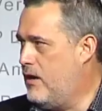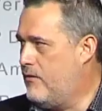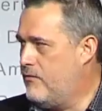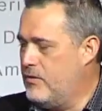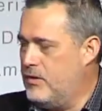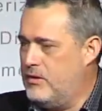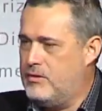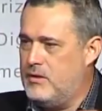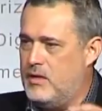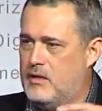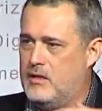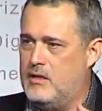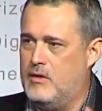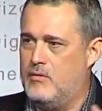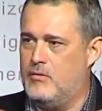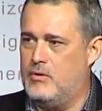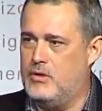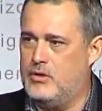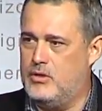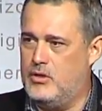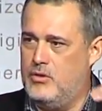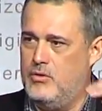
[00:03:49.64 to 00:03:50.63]
everything that
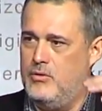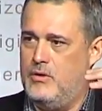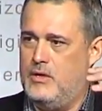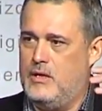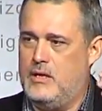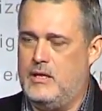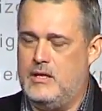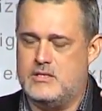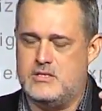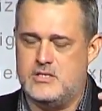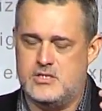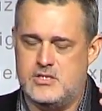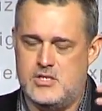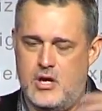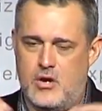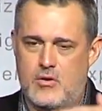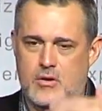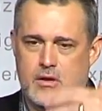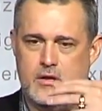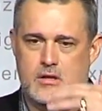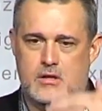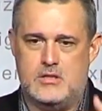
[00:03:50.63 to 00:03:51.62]
we're doing, it's
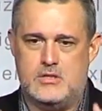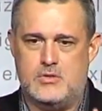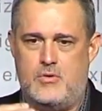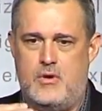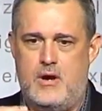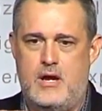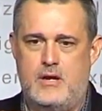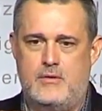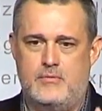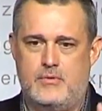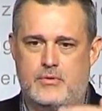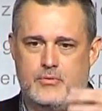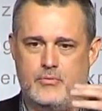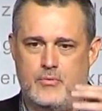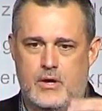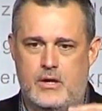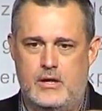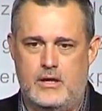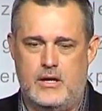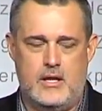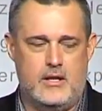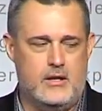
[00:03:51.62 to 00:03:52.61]
so intertwined with
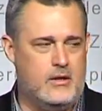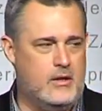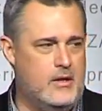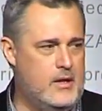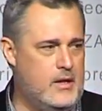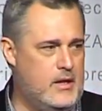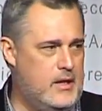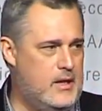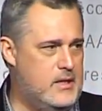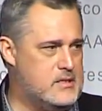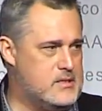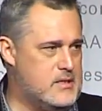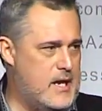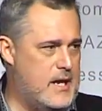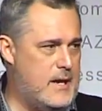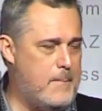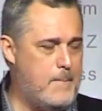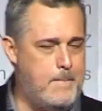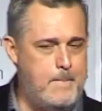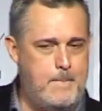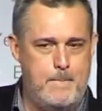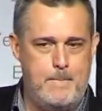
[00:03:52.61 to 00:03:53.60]
one another. It's
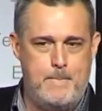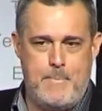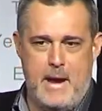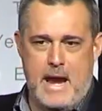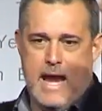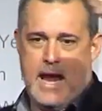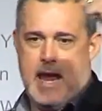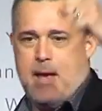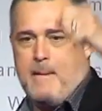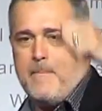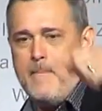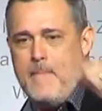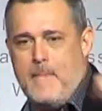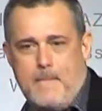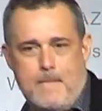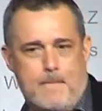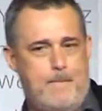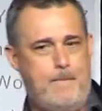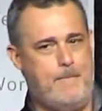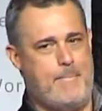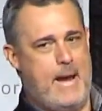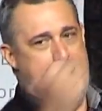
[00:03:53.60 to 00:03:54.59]
like bam,
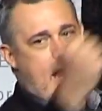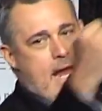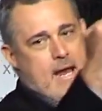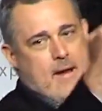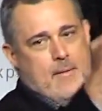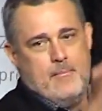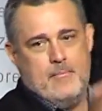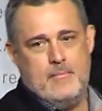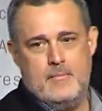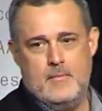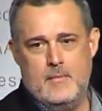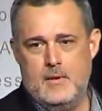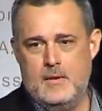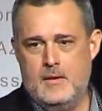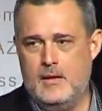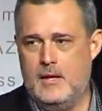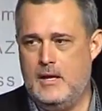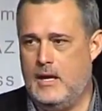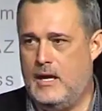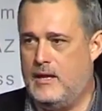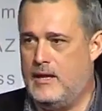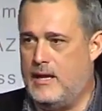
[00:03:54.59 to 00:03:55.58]
bam.
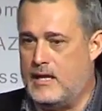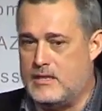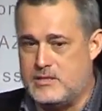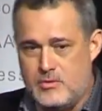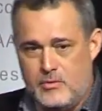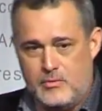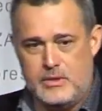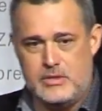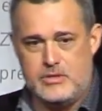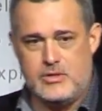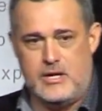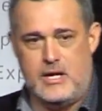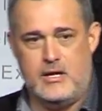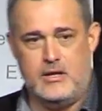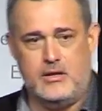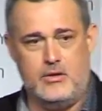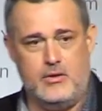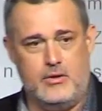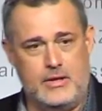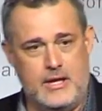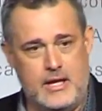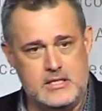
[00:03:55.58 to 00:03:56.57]
And that's what we try to
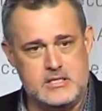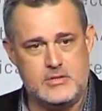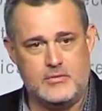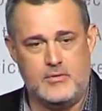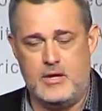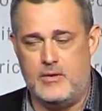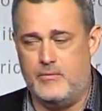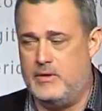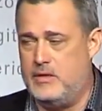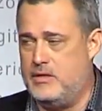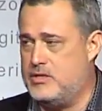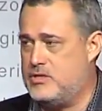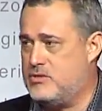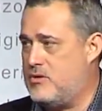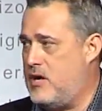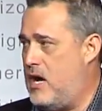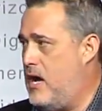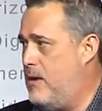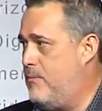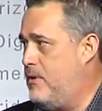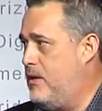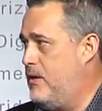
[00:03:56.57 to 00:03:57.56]
do, and that's the way we
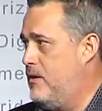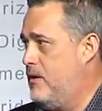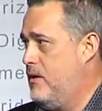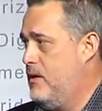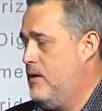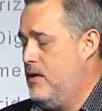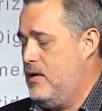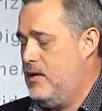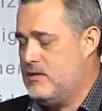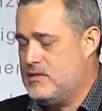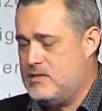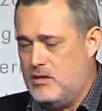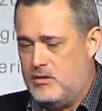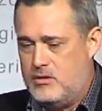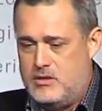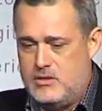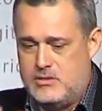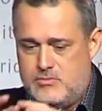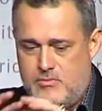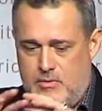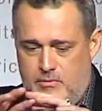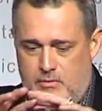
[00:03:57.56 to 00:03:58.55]
describe it. And so,
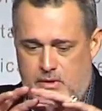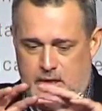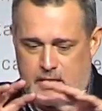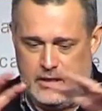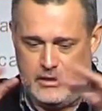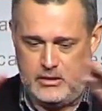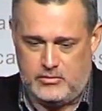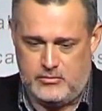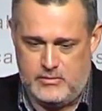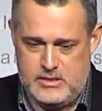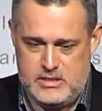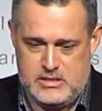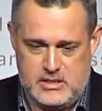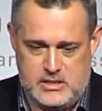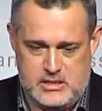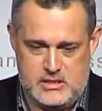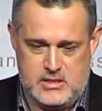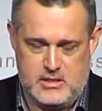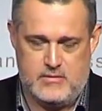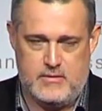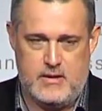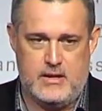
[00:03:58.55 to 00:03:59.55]
because we want to get
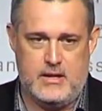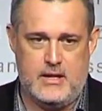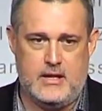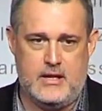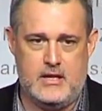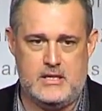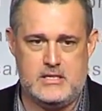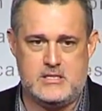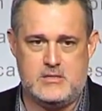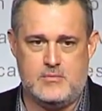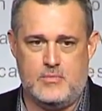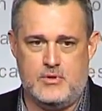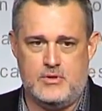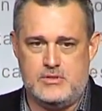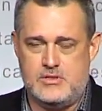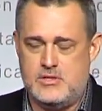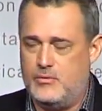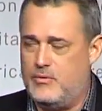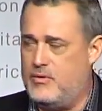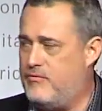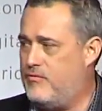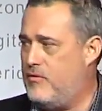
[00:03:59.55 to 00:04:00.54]
360 around that customer, and
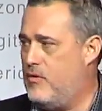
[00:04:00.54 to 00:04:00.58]
so we